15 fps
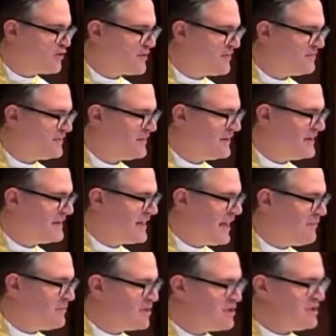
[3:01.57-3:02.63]
or something like
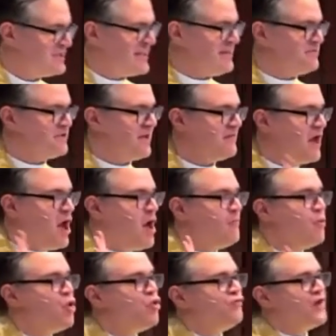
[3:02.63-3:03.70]
that, but she seems to have
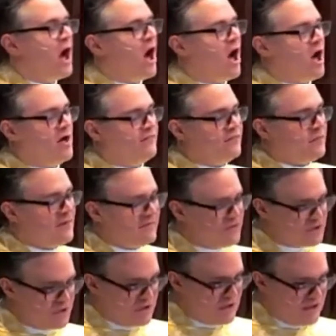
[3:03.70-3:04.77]
moved on from
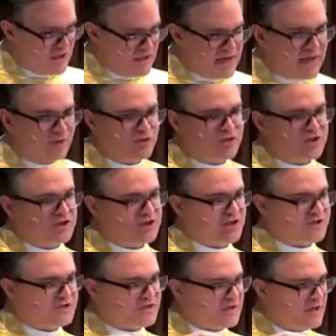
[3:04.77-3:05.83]
Iphigenia. Now she's
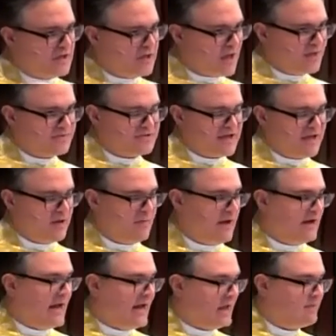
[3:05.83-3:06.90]
just upset
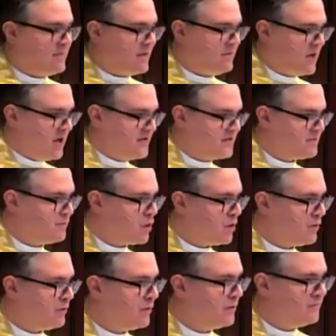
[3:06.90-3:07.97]
about Agamemnon's
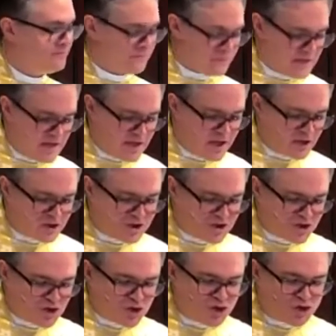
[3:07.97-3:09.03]
murder.
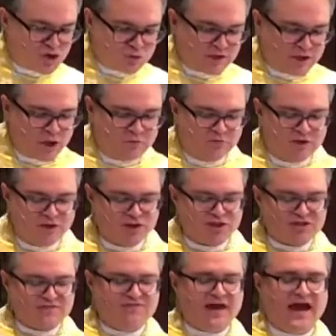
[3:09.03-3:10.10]
She's stewing over it, and
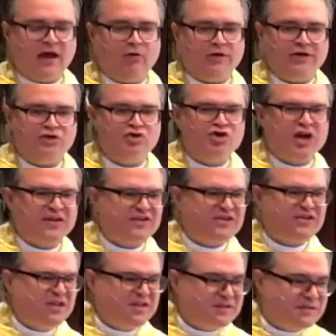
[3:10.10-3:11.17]
she's vowing
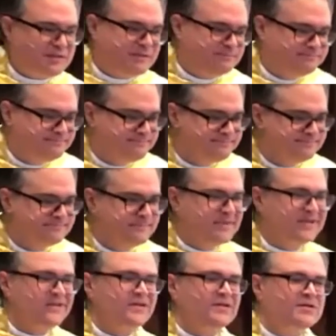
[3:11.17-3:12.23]
justice.
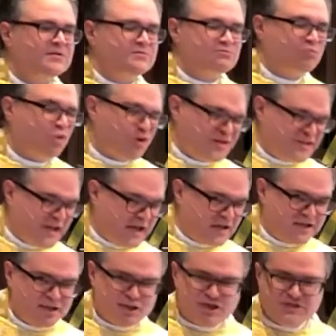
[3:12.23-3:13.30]
More
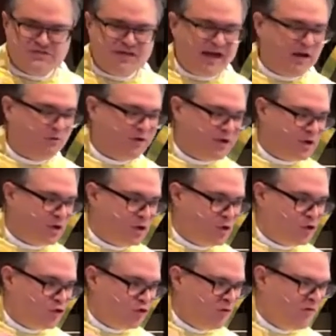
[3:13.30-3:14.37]
exactly, she's vowing
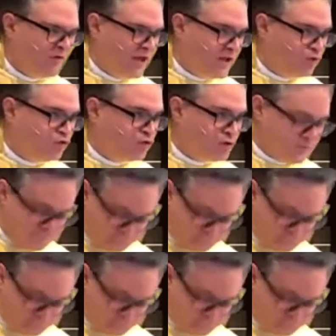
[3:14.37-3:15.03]
revenge.